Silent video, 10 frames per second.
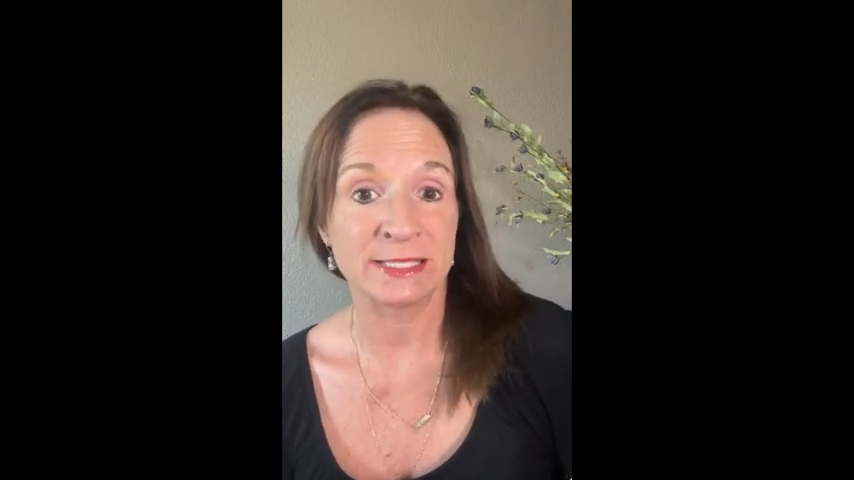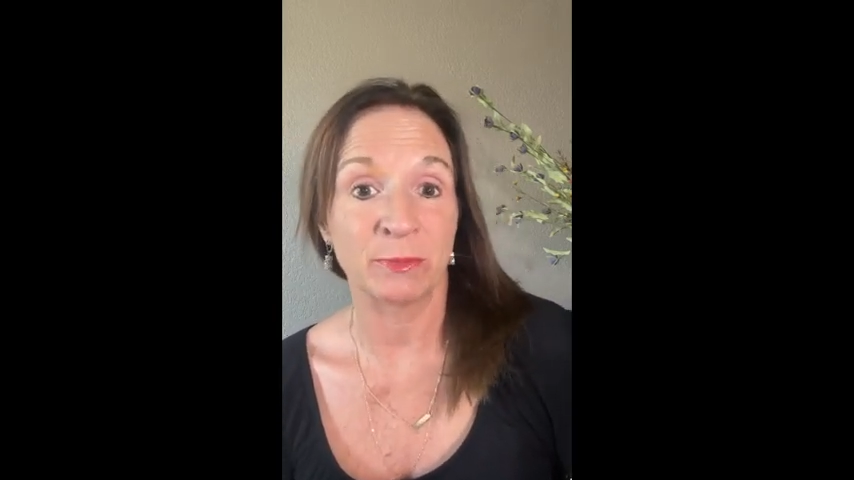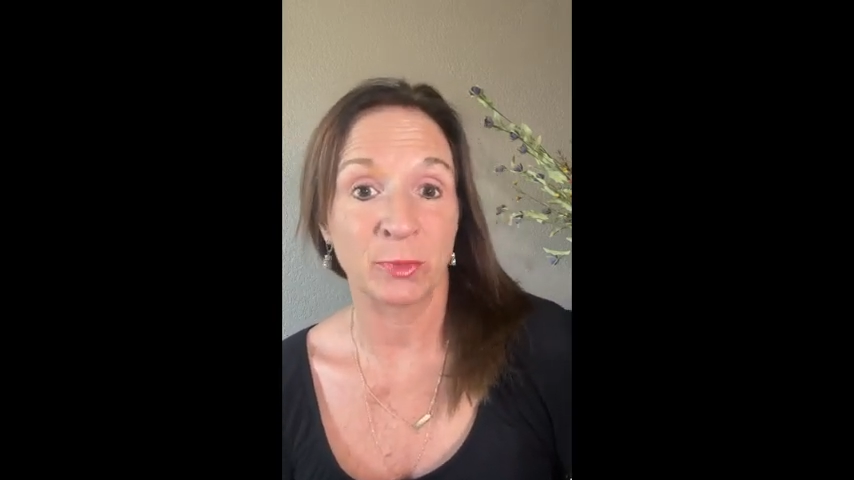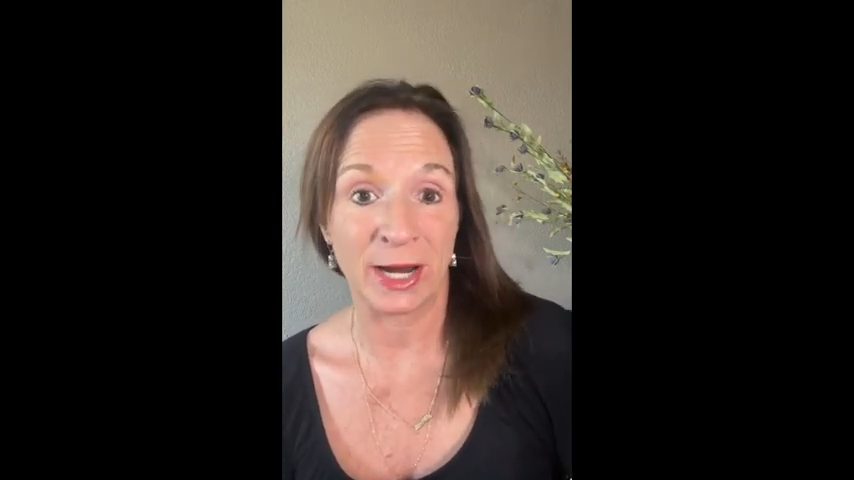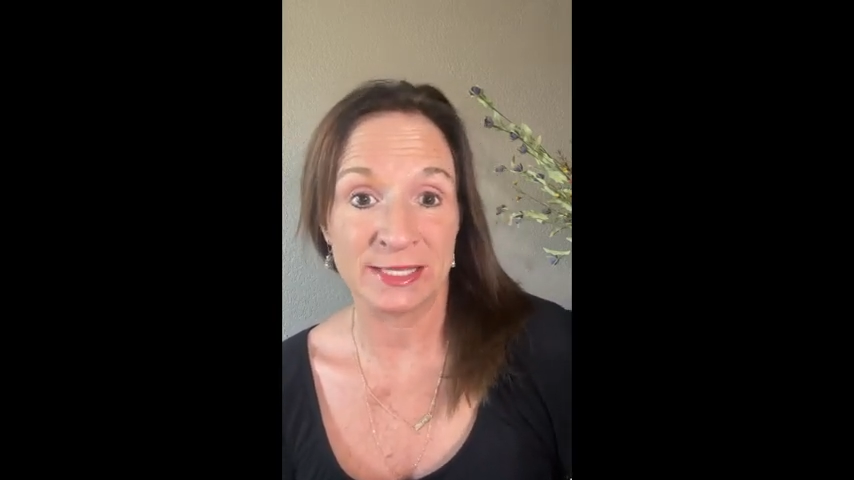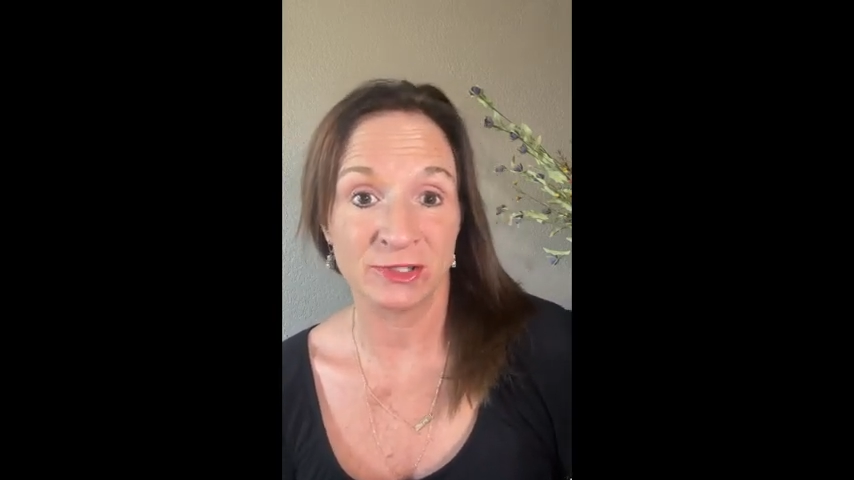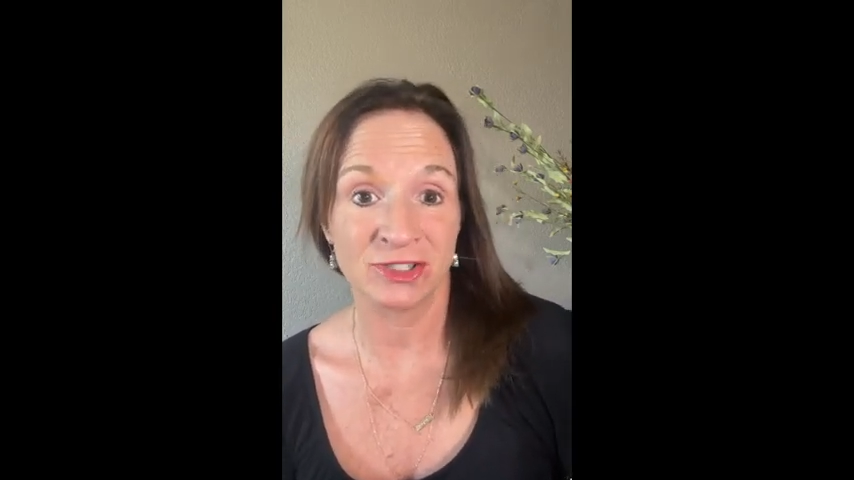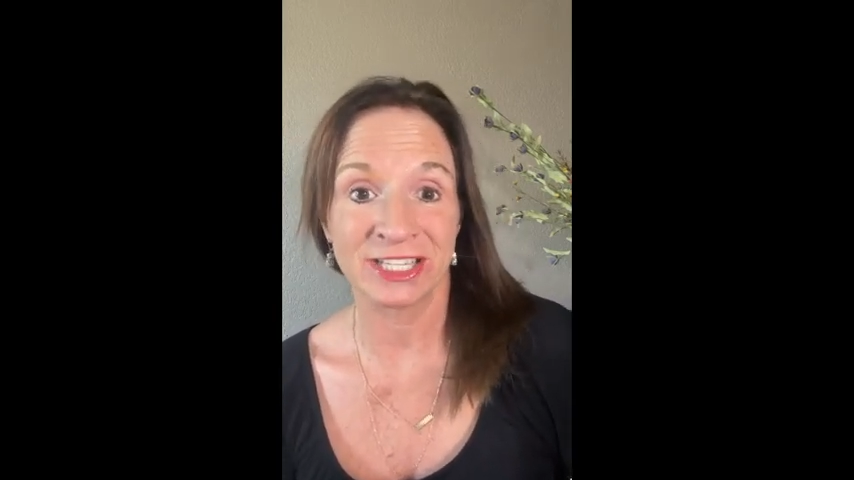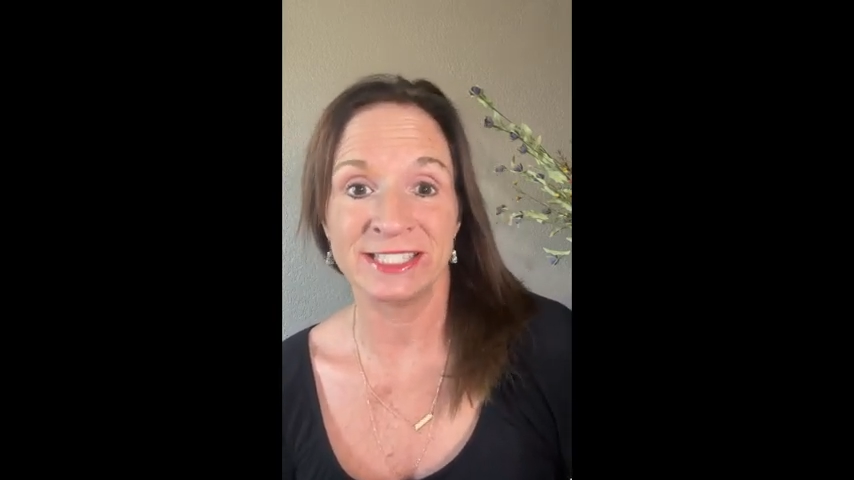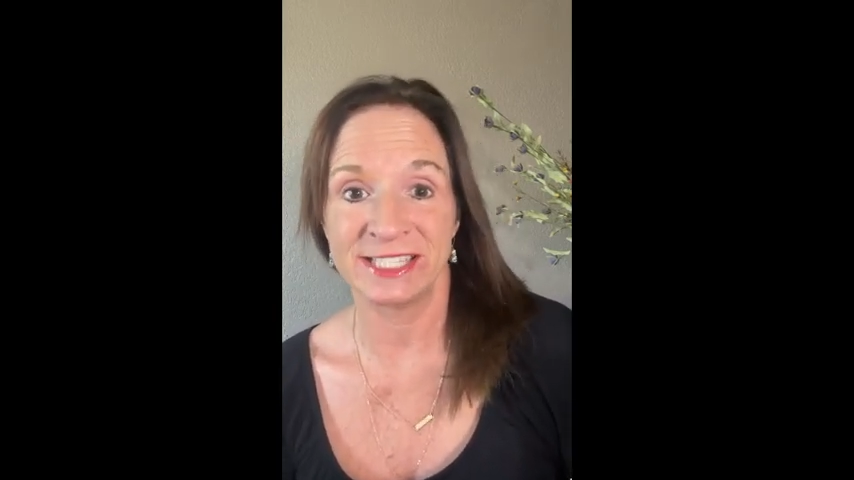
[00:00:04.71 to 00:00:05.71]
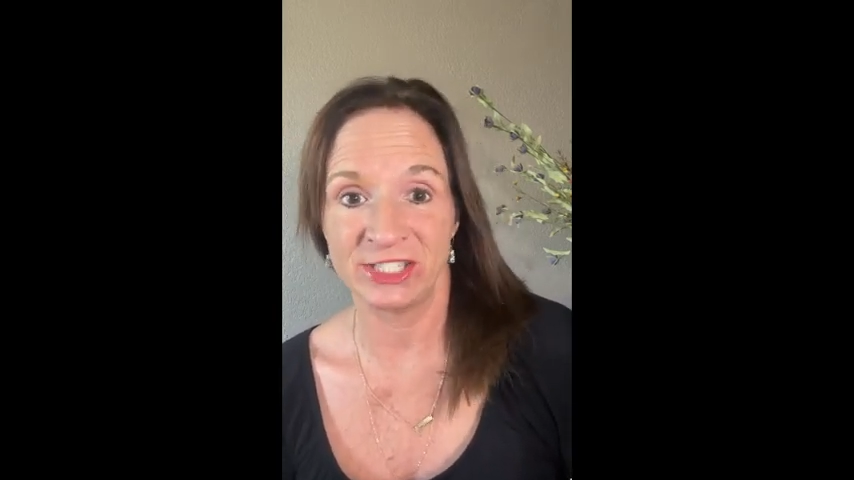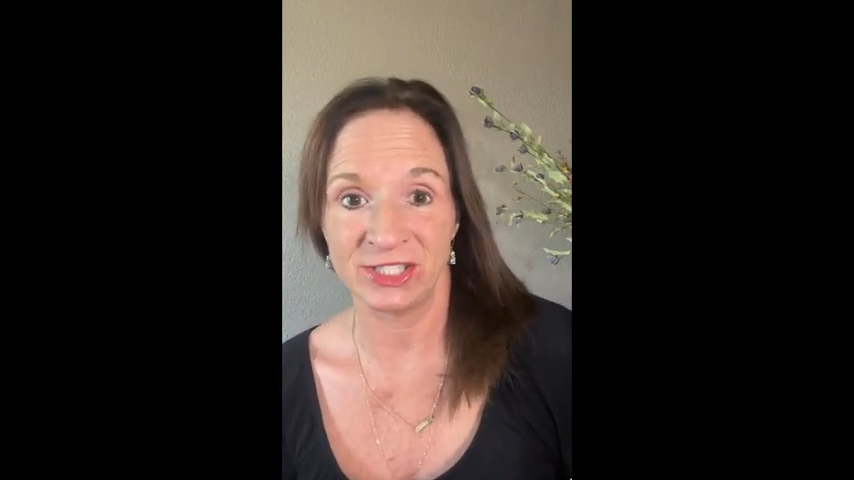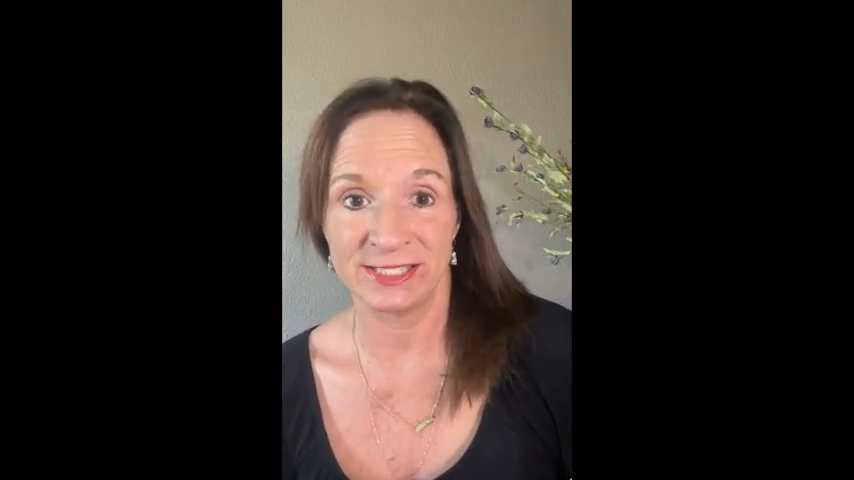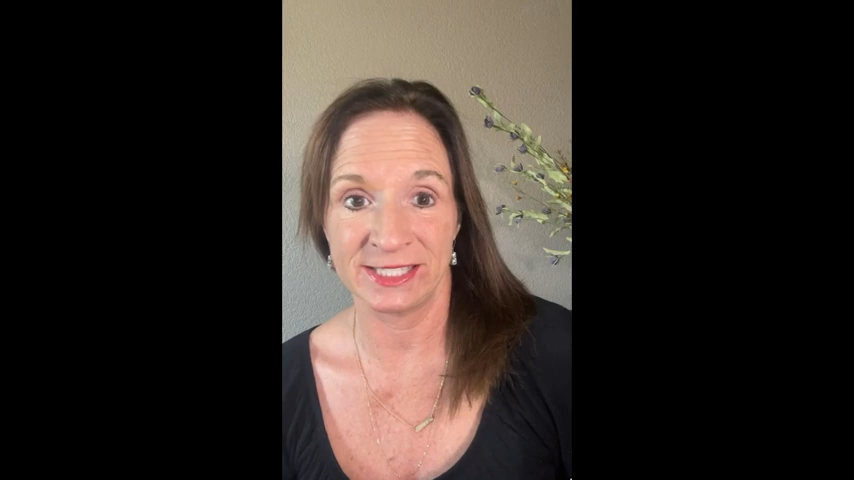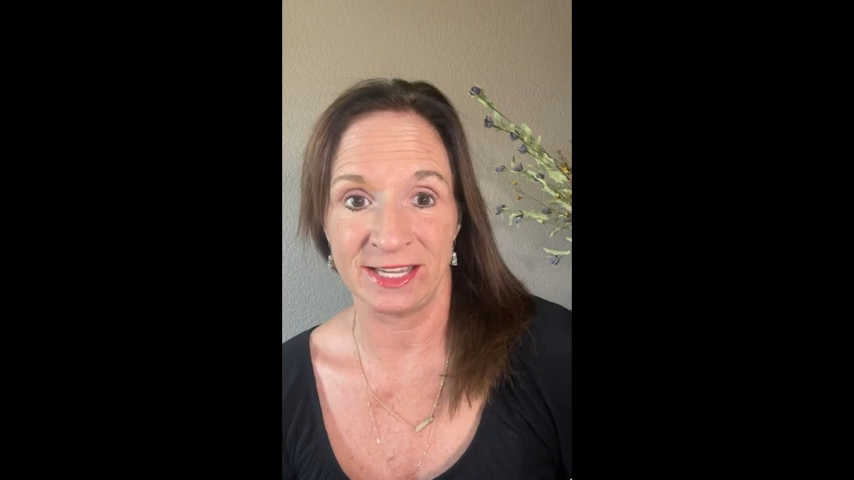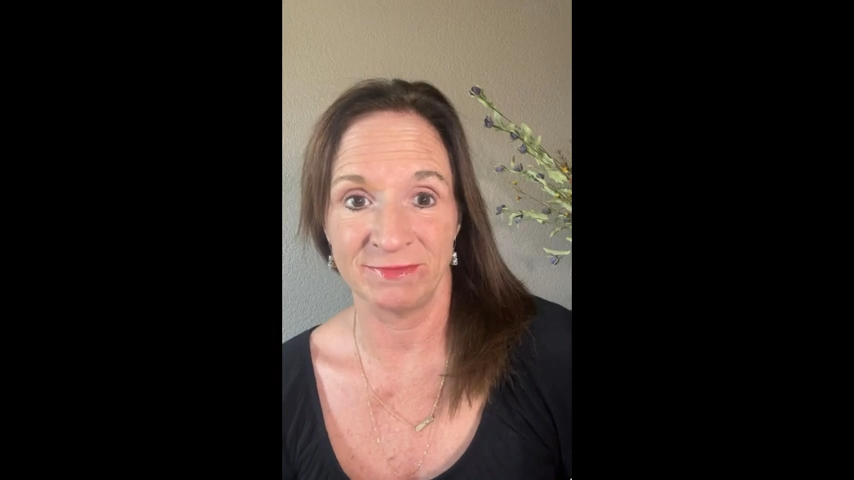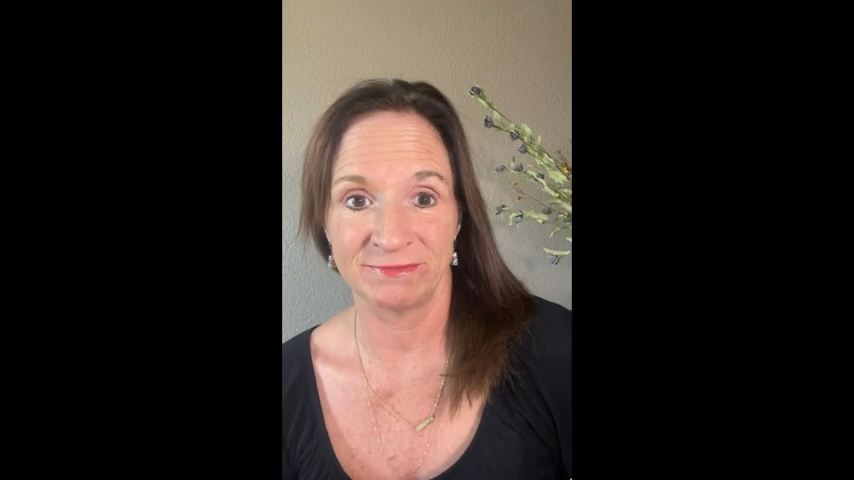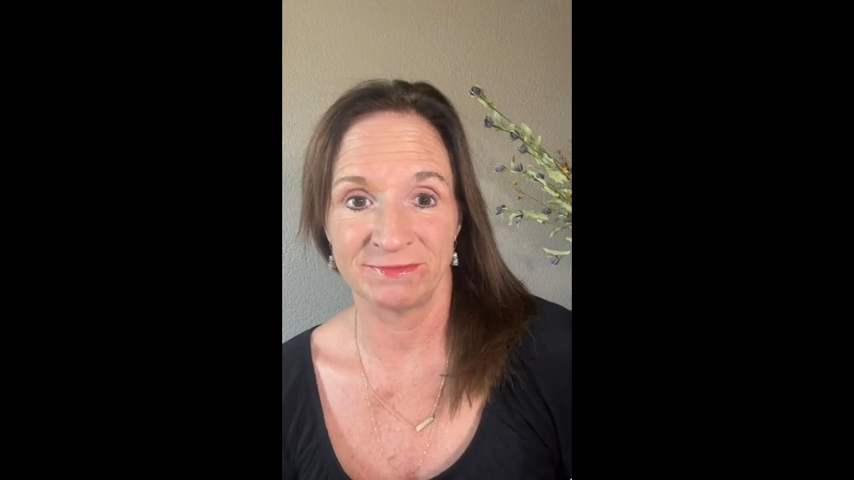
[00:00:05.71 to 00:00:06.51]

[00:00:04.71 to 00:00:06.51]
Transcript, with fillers: appraisal contingency.